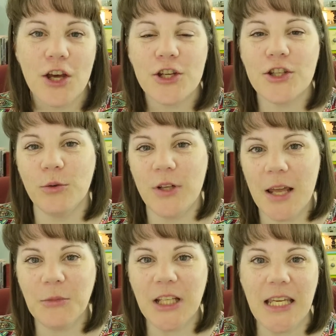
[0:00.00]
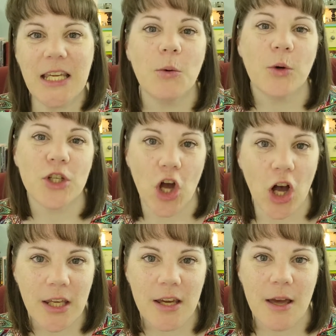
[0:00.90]
So namely, we're
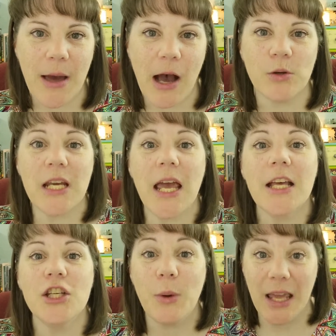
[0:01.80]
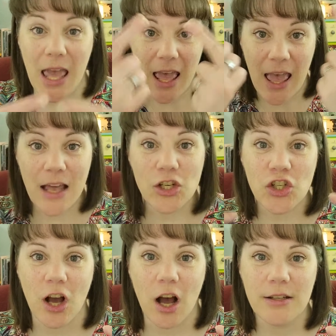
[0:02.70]
talking about doing a
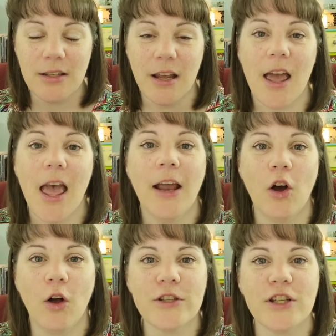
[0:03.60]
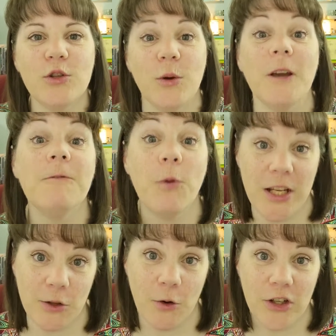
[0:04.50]
headshot and also doing
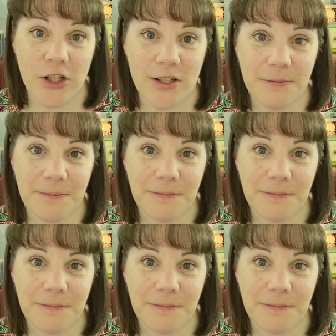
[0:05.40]
voiceovers.